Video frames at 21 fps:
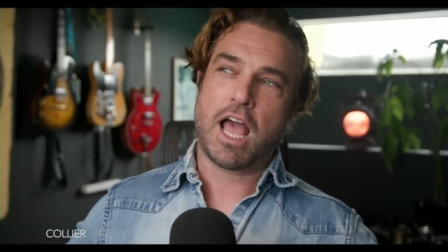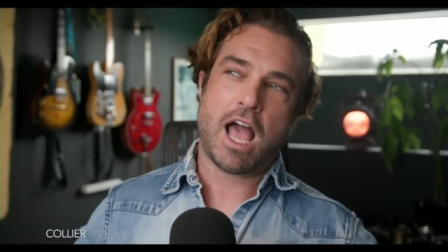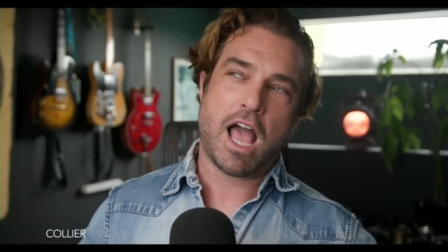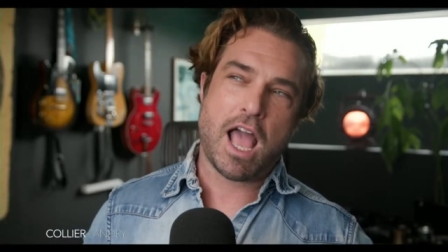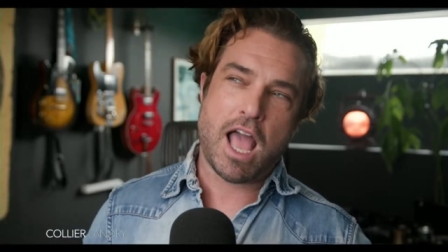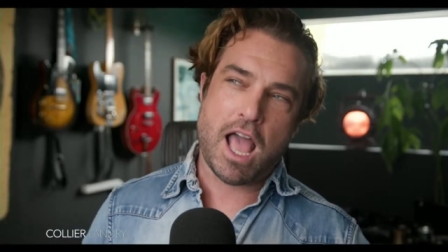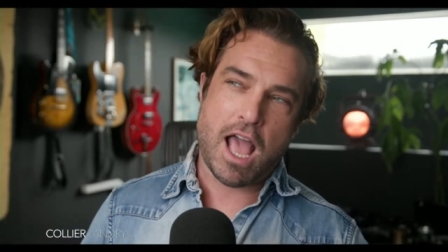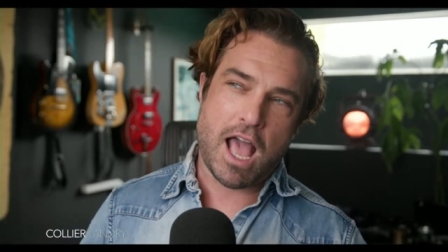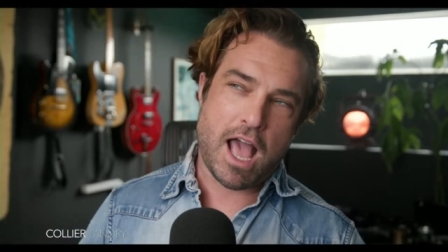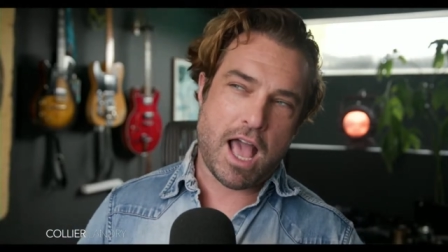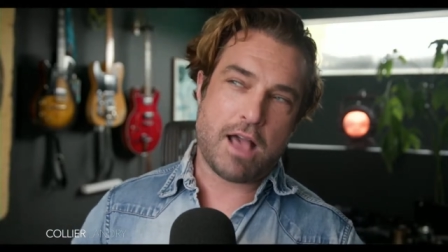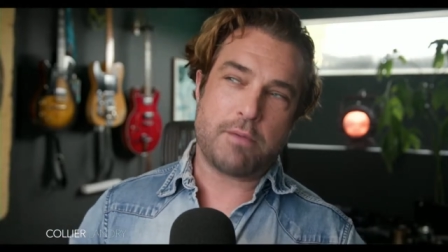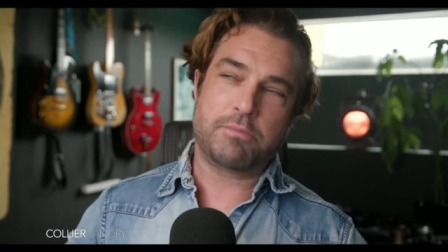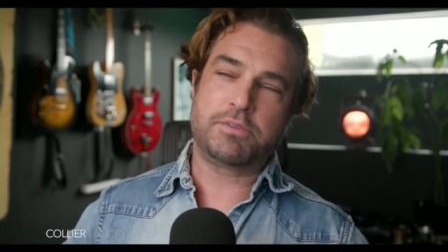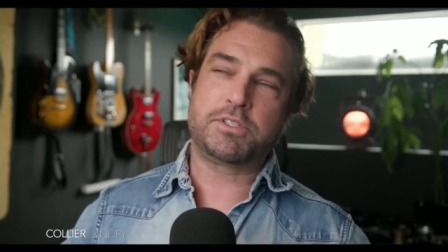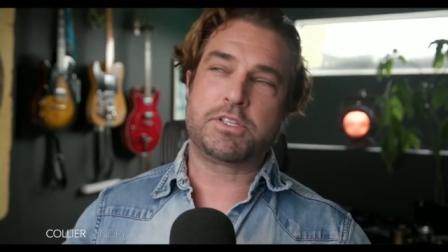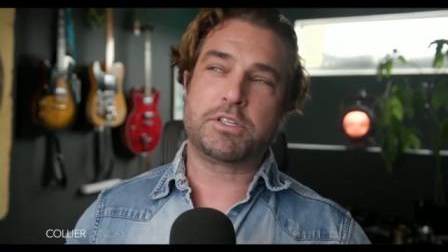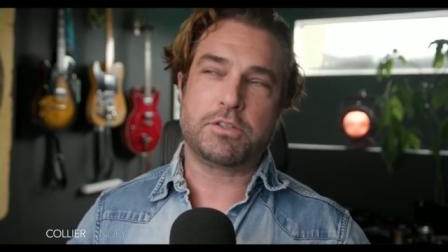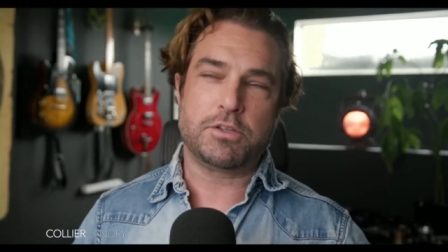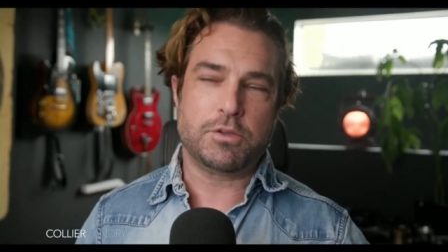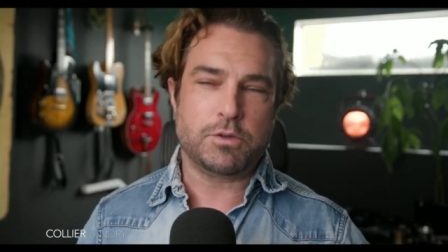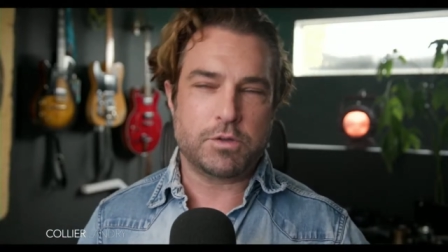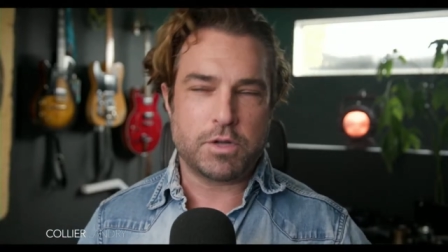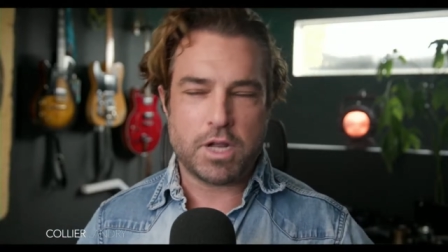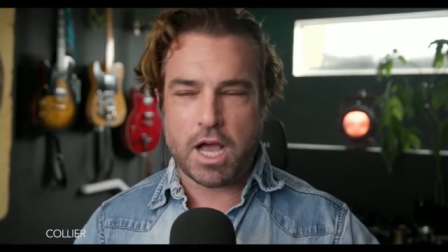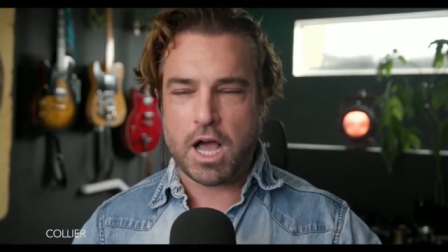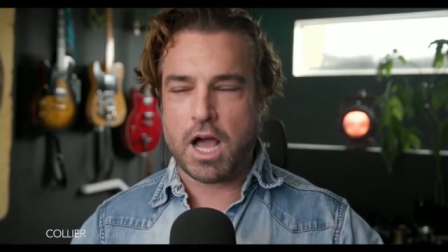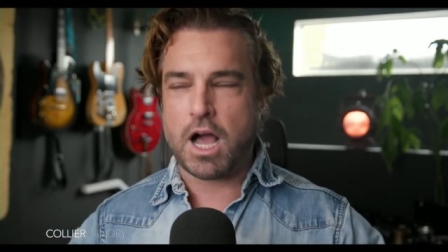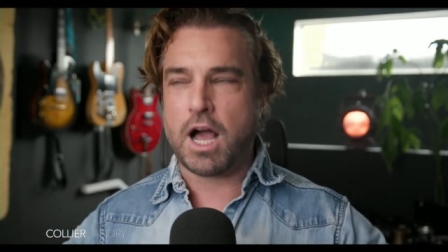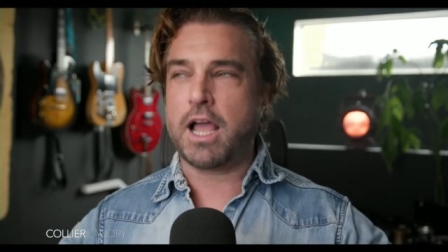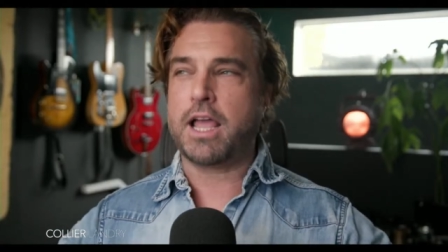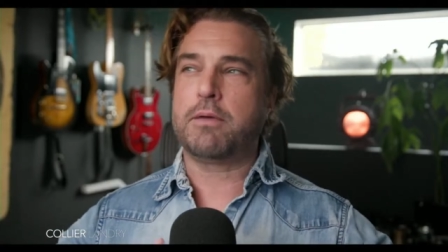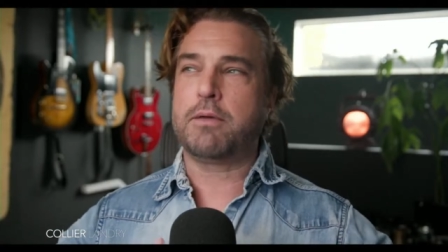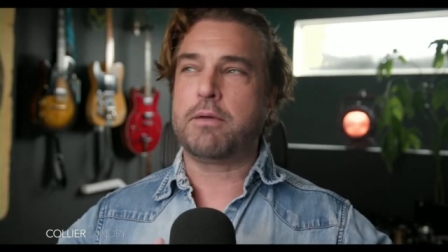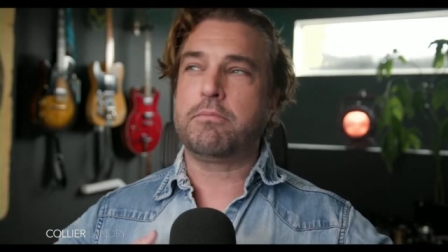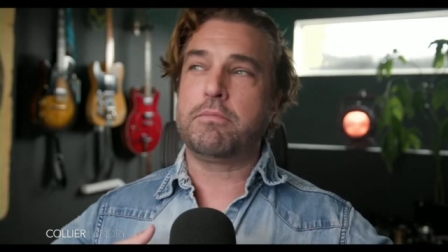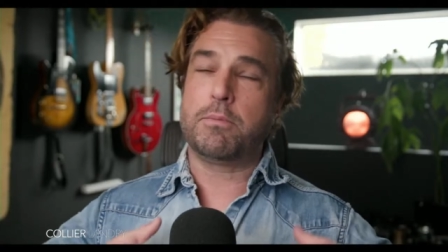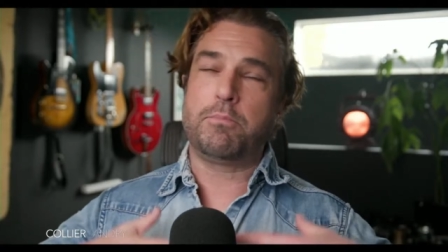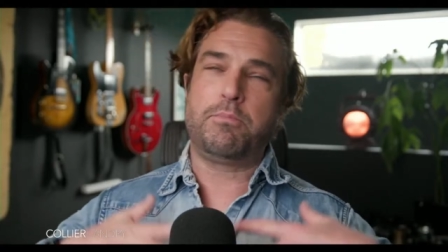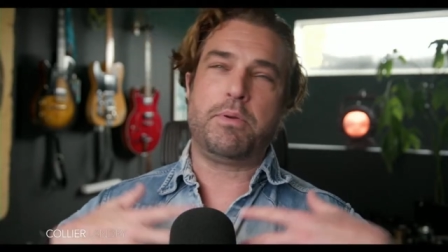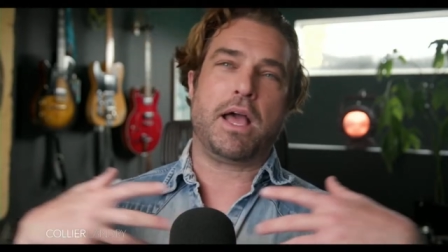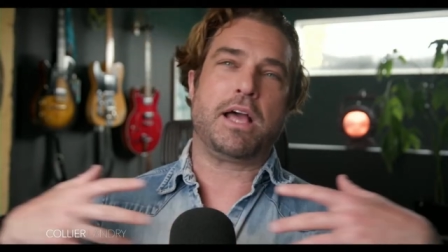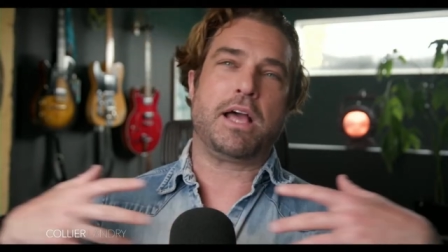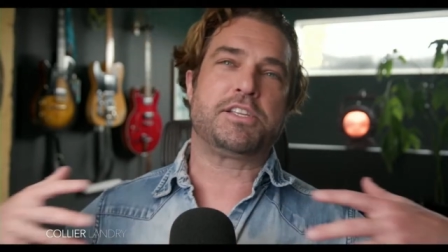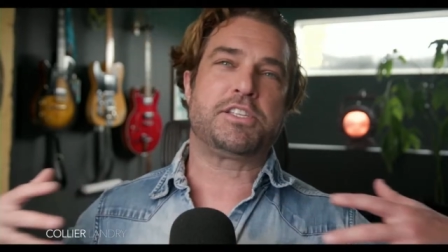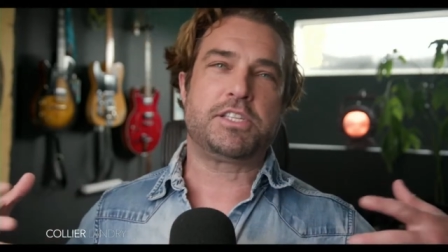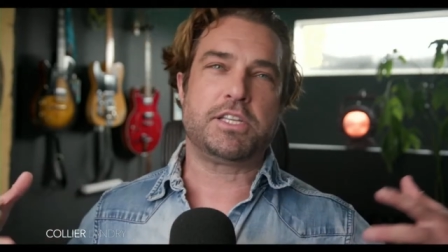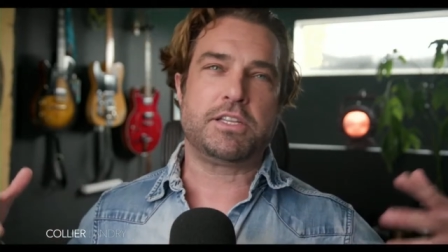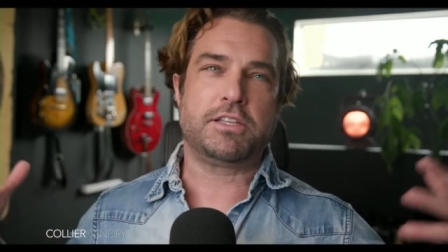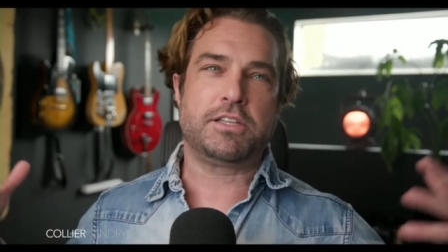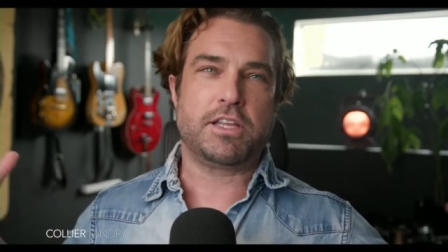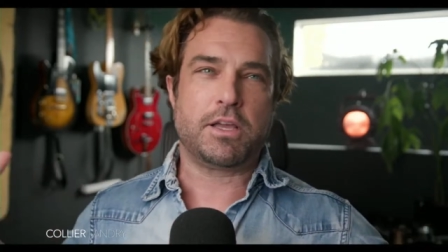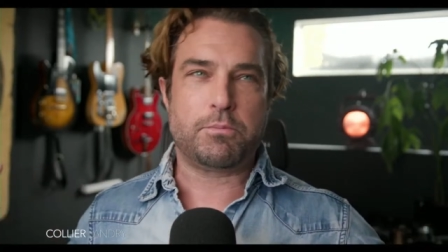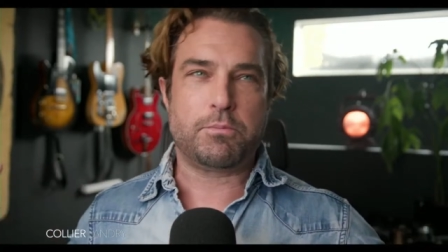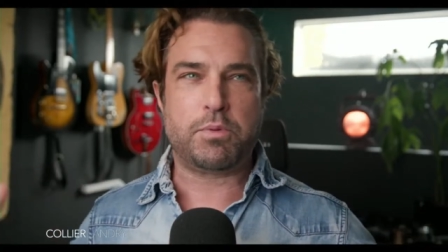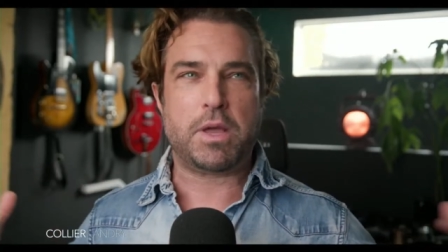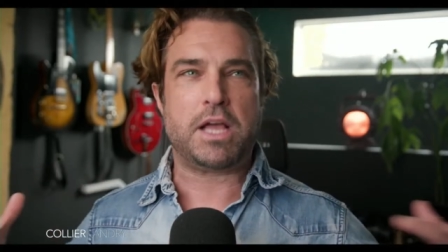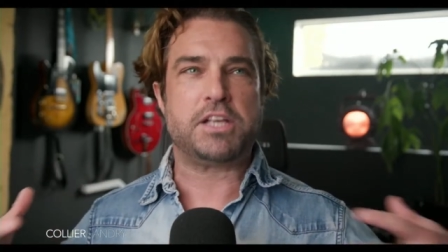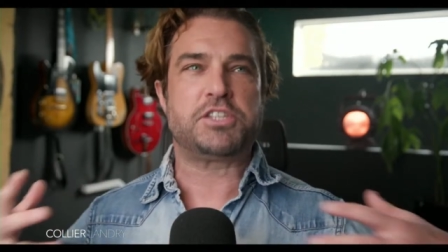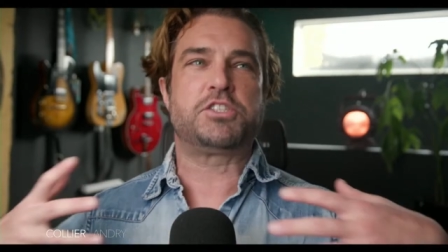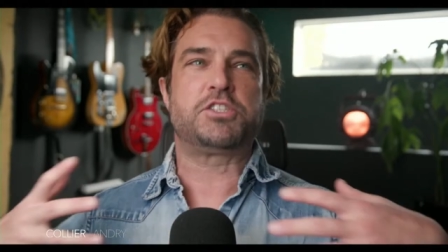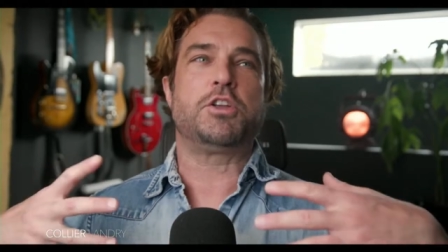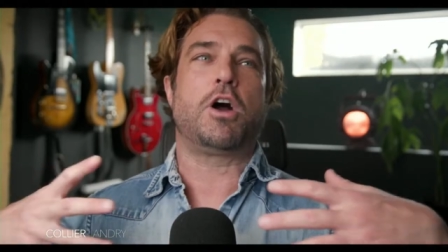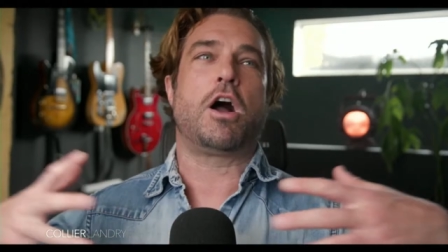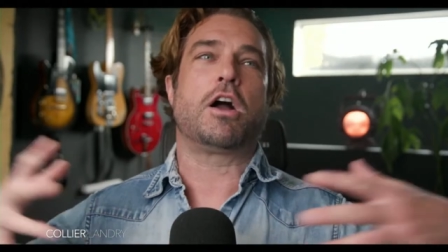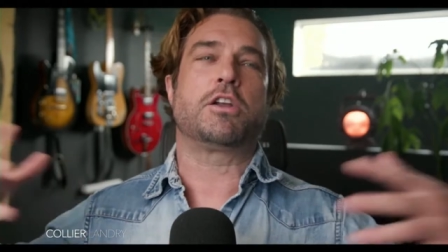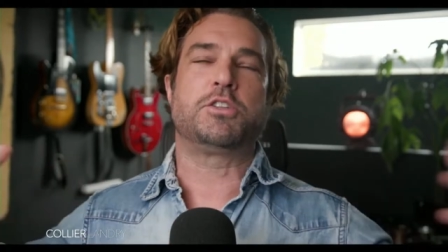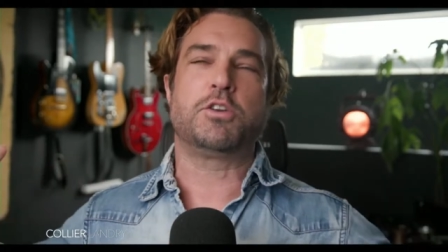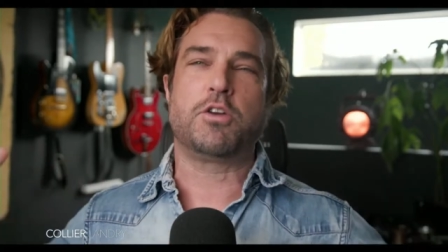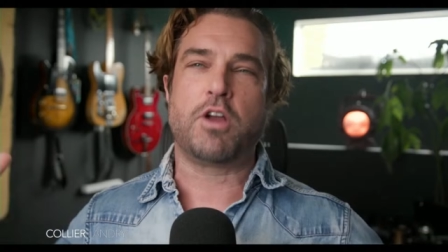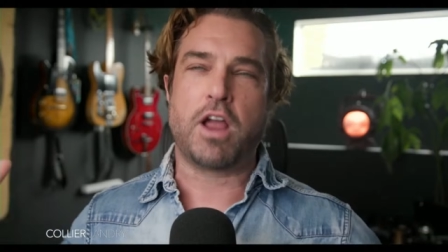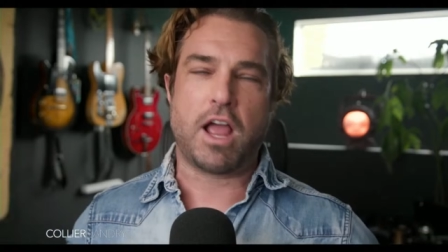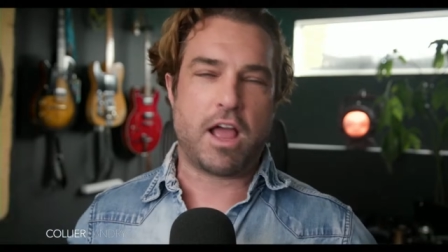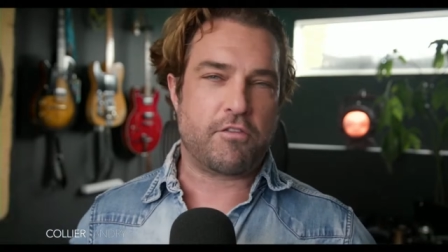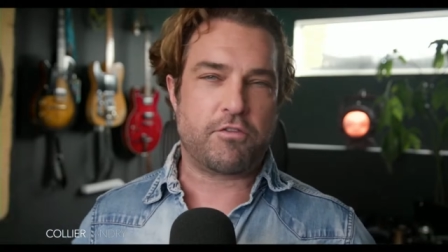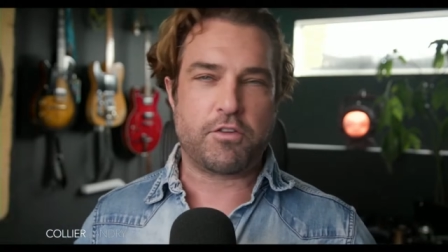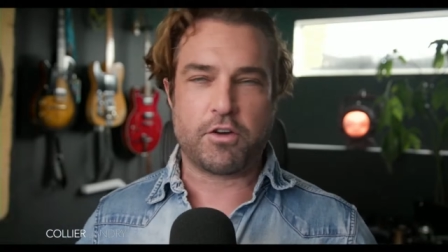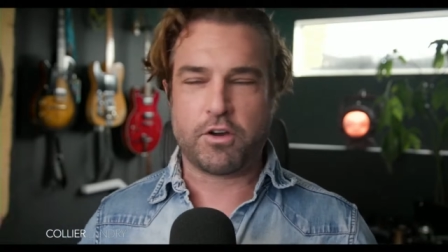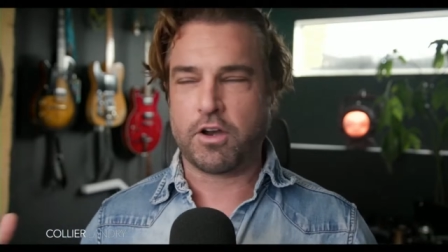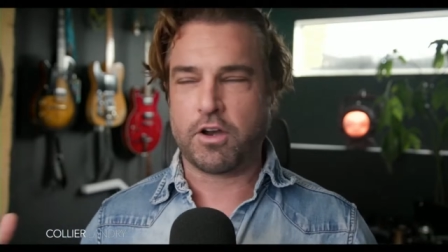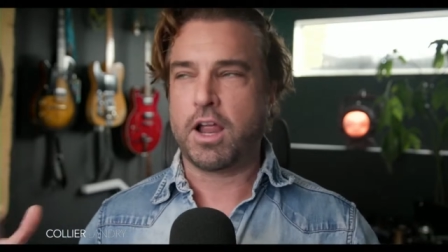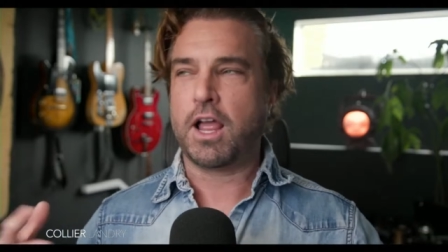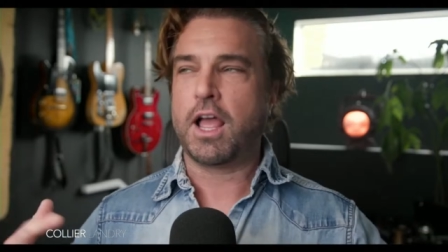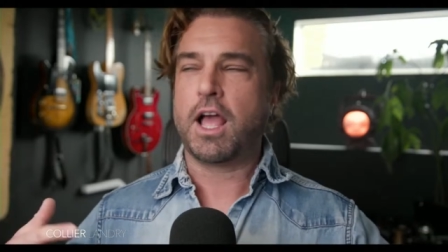absolute, I am the best doctor ever.